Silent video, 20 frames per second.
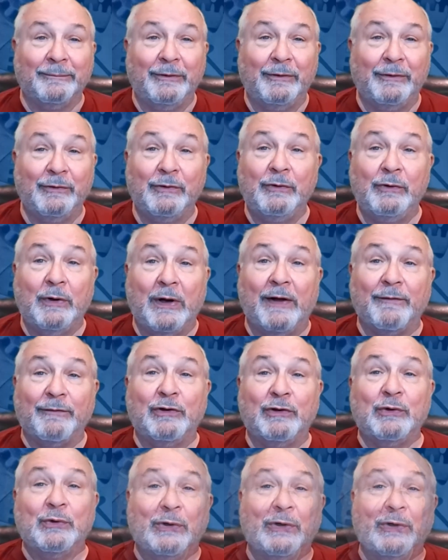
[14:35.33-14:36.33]
You have
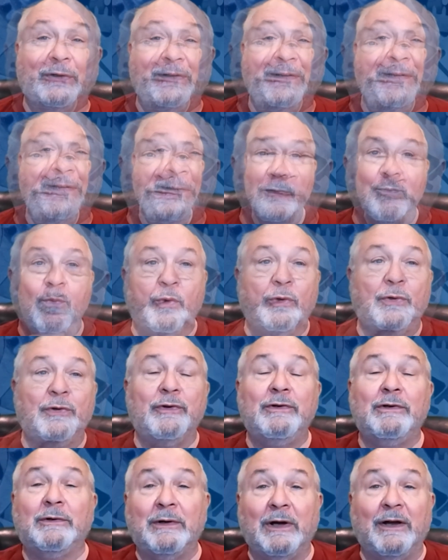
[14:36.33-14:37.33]
to do cooking. There's more
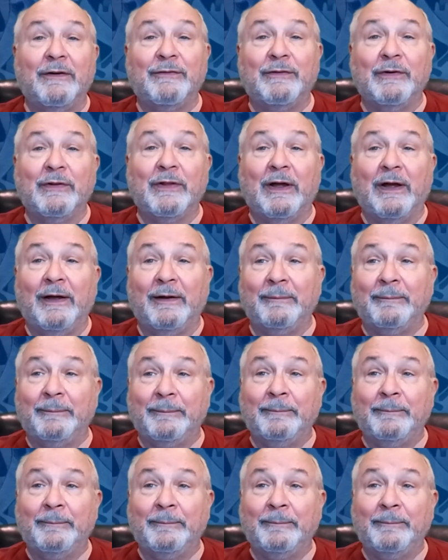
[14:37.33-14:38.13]
to do after that.